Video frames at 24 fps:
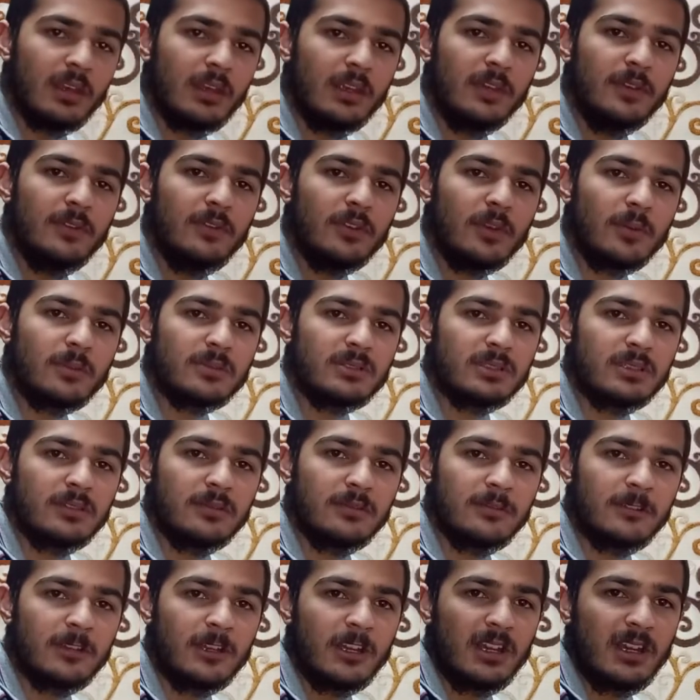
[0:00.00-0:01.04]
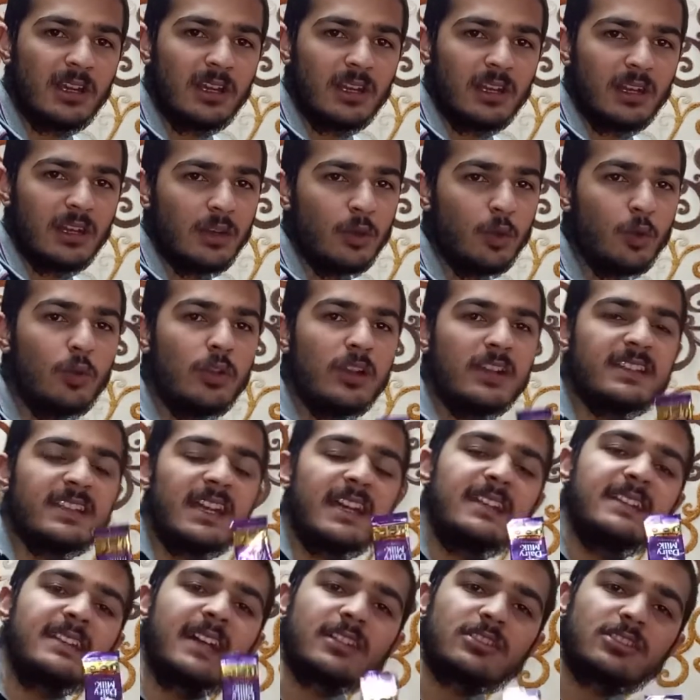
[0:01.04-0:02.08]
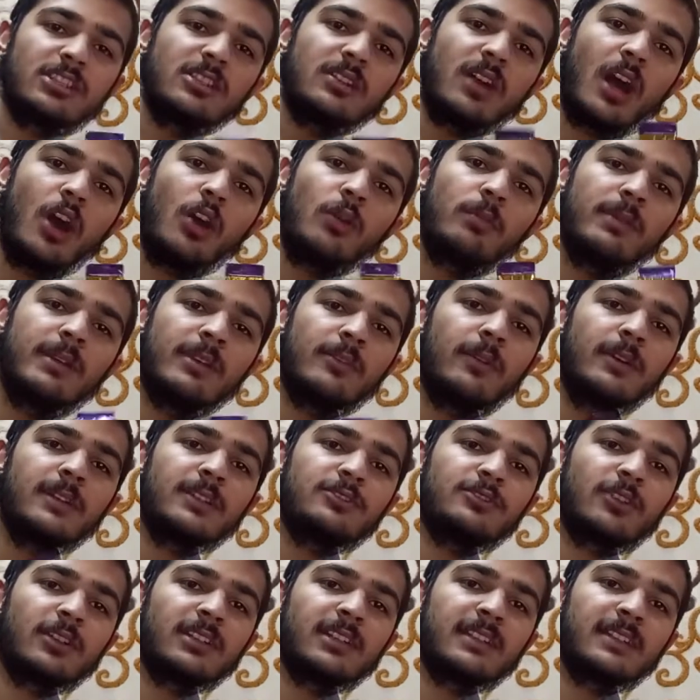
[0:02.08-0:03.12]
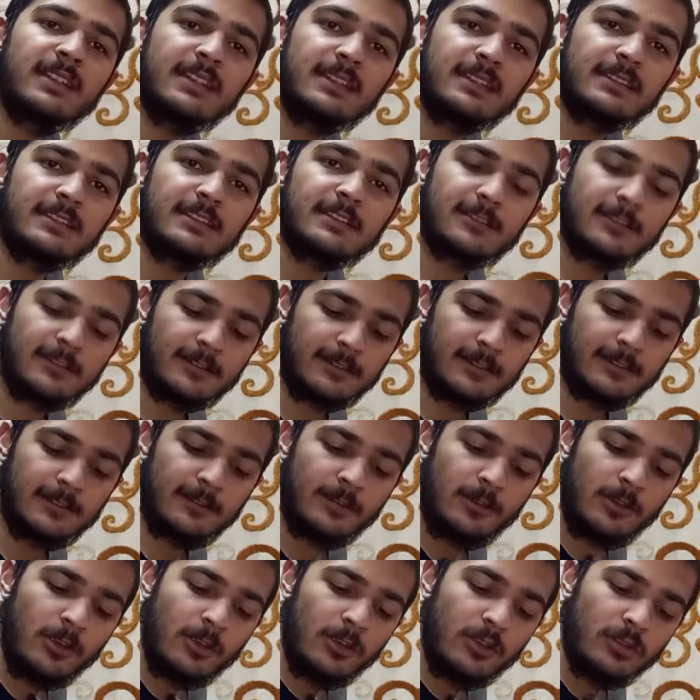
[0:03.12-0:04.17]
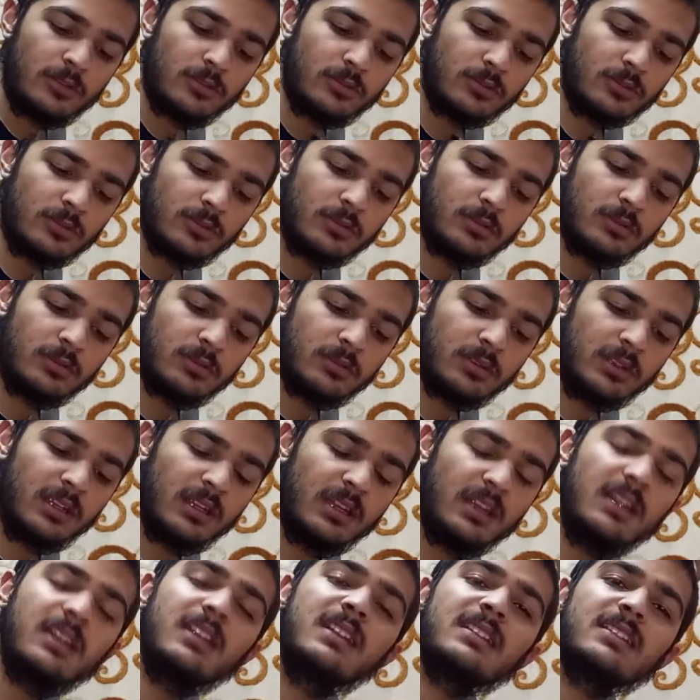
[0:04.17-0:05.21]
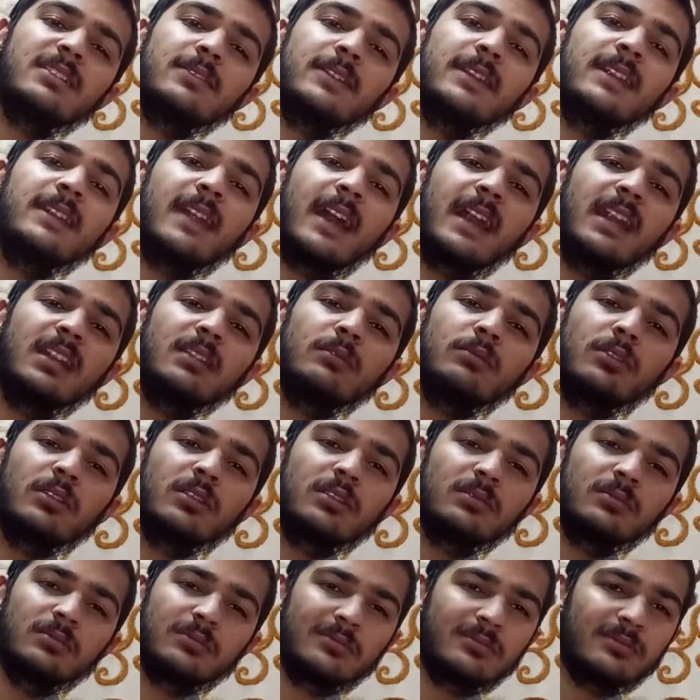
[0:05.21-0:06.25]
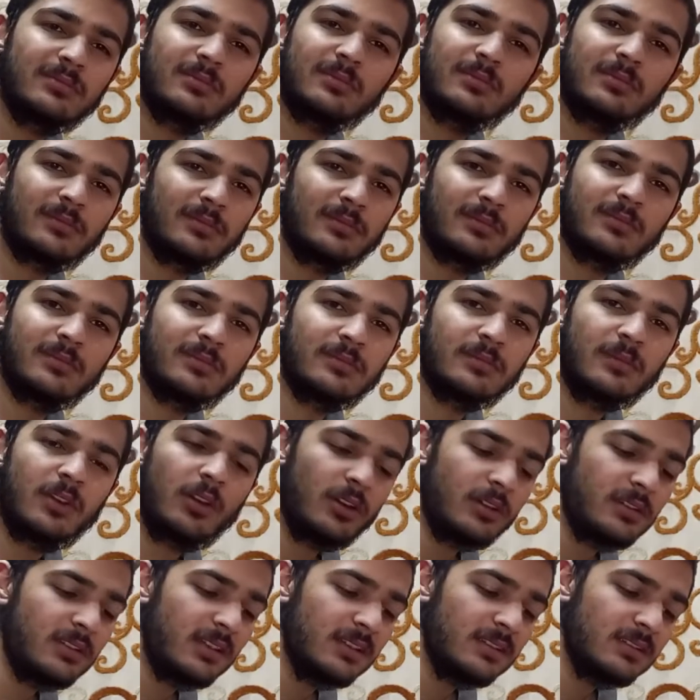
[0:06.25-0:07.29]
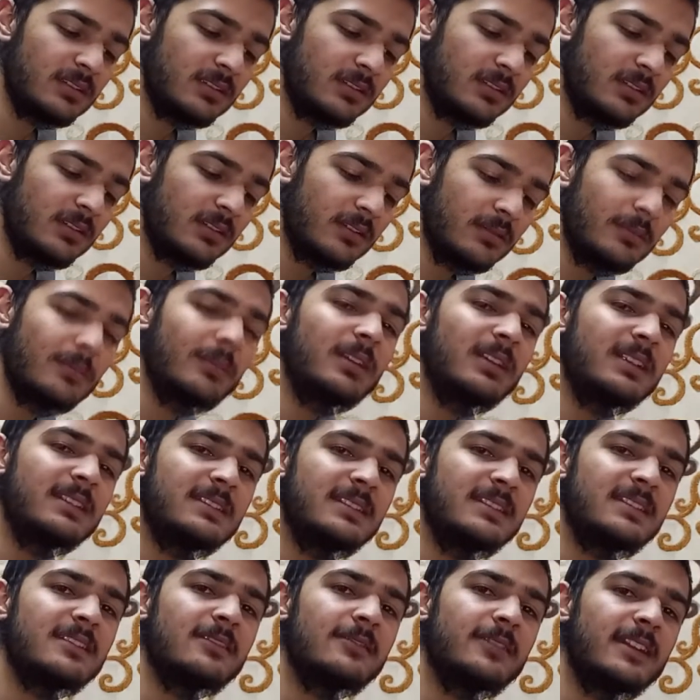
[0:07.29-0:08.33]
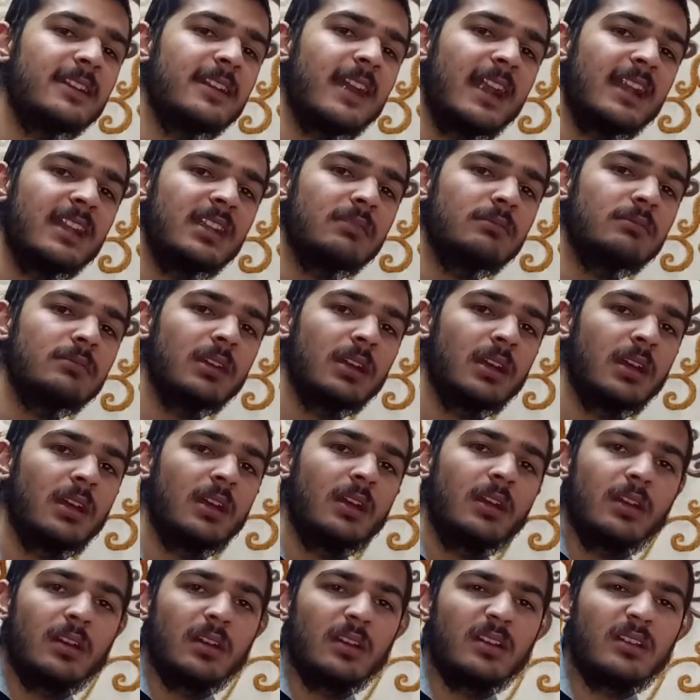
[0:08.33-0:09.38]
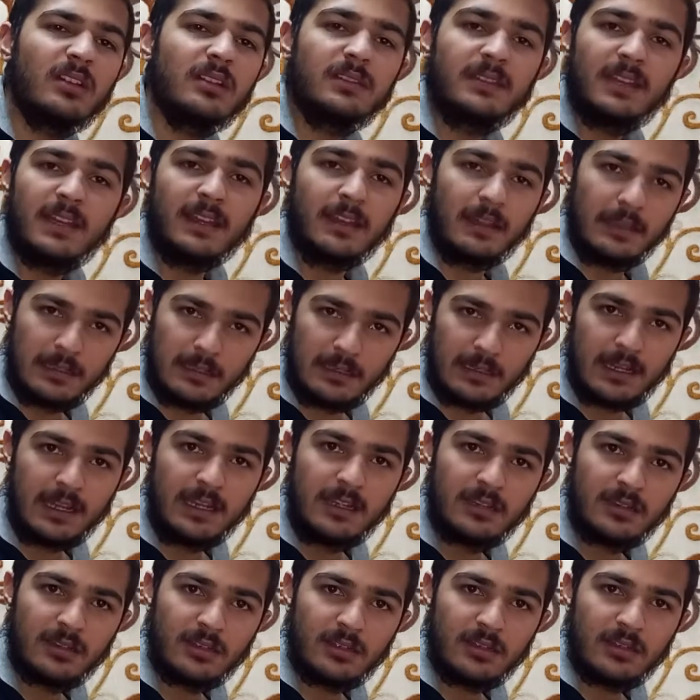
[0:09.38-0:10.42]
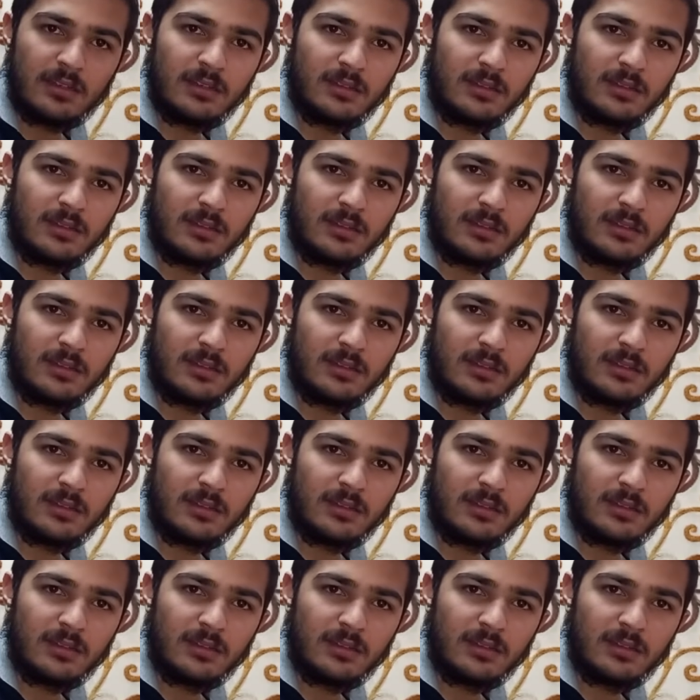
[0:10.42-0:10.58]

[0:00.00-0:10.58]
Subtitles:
If you observe, who decides actually how big one chocolate is? So it is a very random, or just this is a very random thing, right?